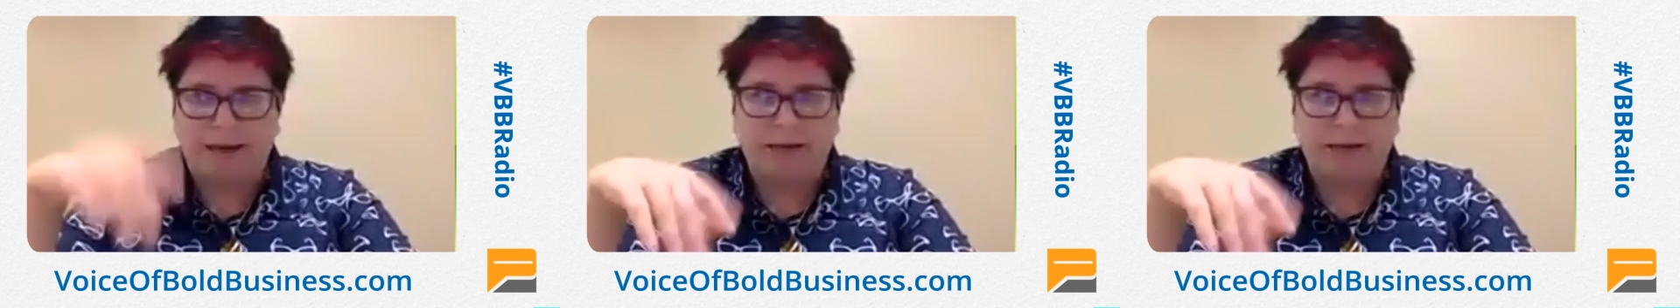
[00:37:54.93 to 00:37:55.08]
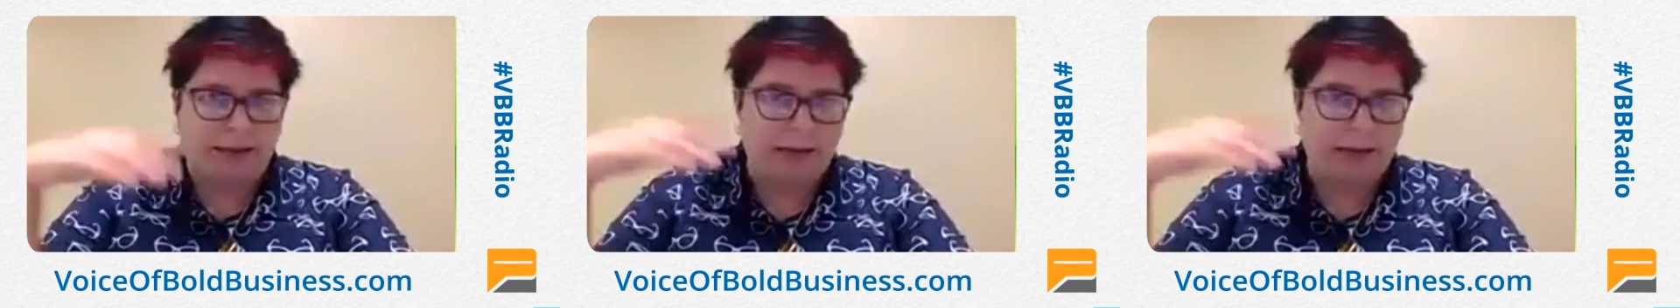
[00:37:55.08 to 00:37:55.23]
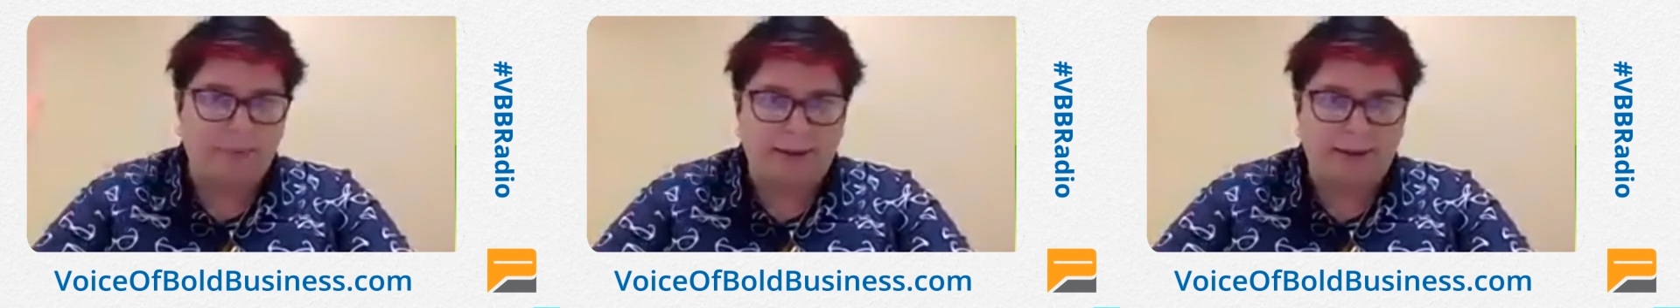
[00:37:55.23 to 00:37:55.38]

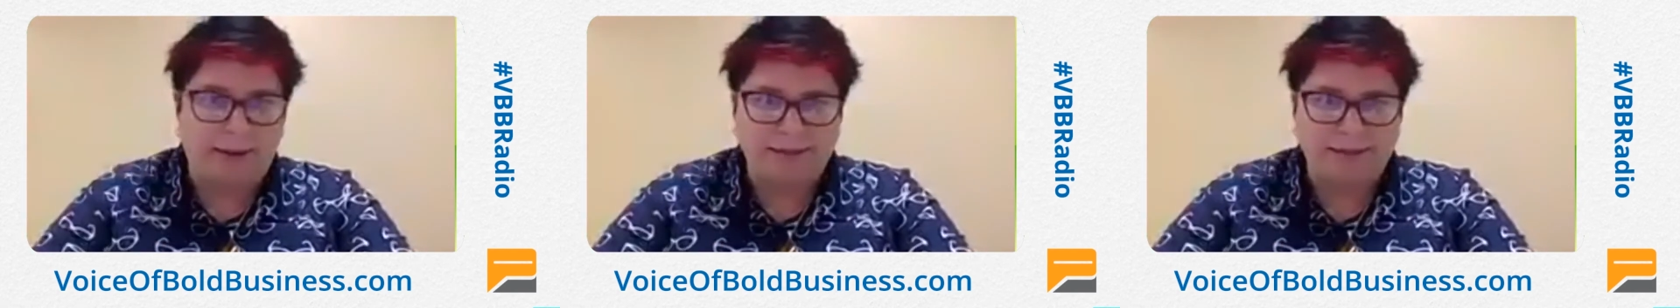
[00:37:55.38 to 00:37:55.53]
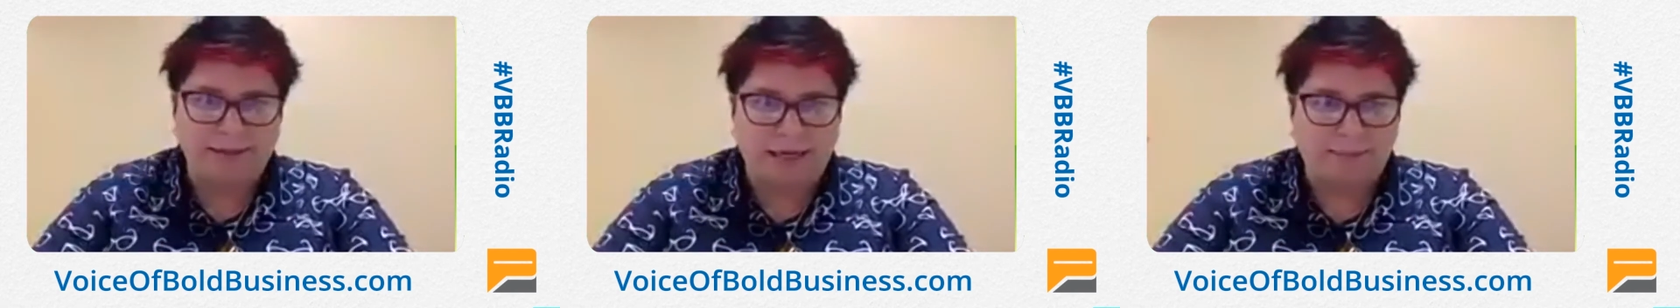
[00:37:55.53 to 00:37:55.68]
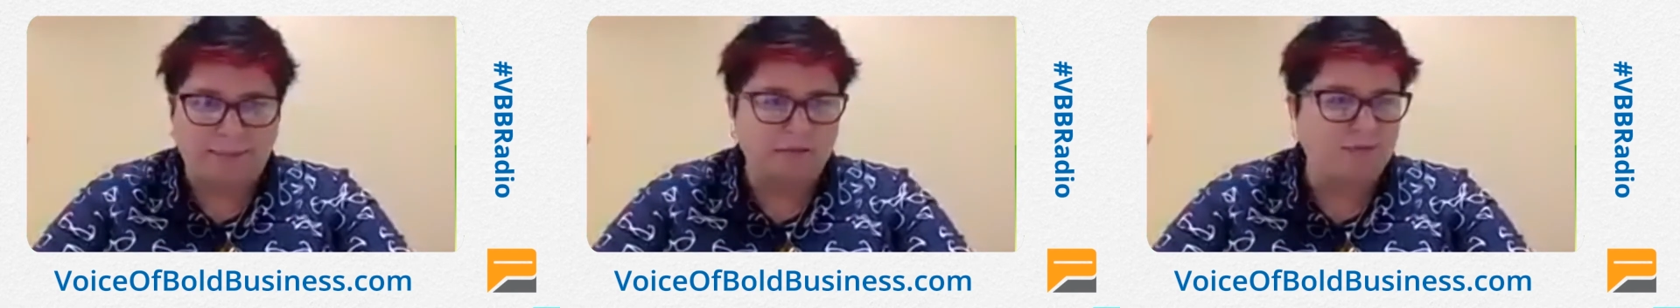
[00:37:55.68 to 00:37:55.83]
right? Like I
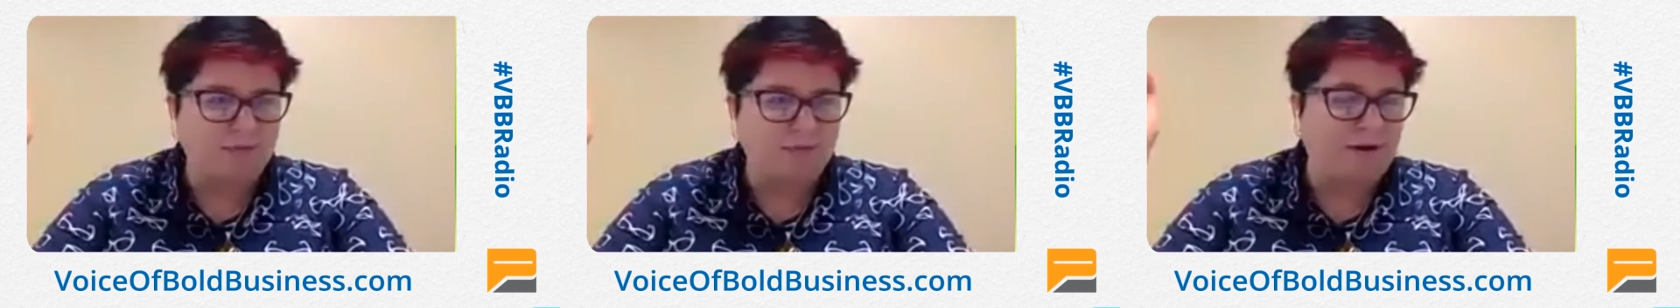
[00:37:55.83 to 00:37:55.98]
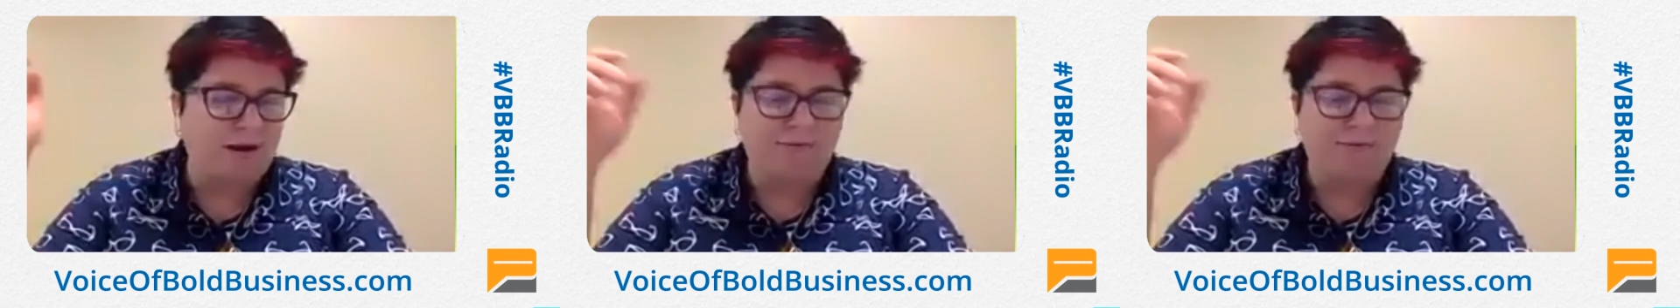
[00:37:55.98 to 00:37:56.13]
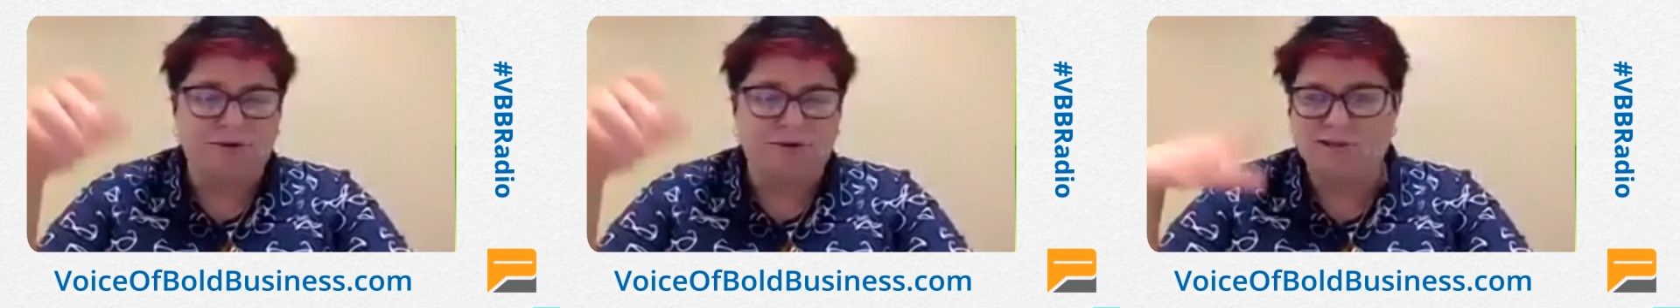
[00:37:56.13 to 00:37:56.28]
waited tables
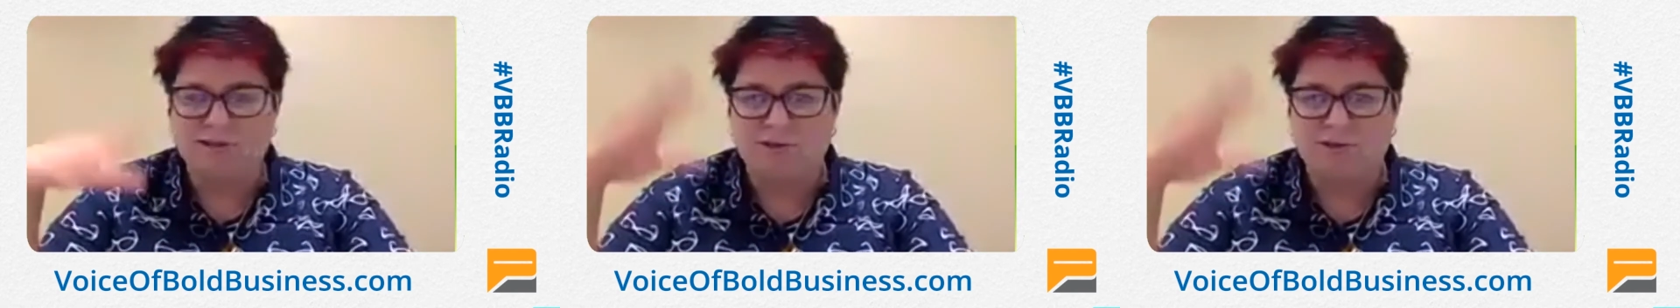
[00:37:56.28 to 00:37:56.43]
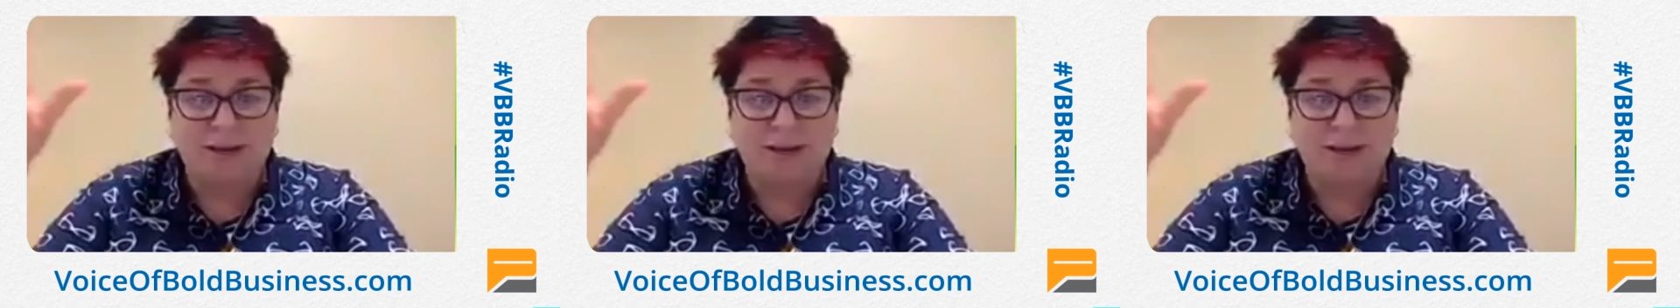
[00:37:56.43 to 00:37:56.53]
forever.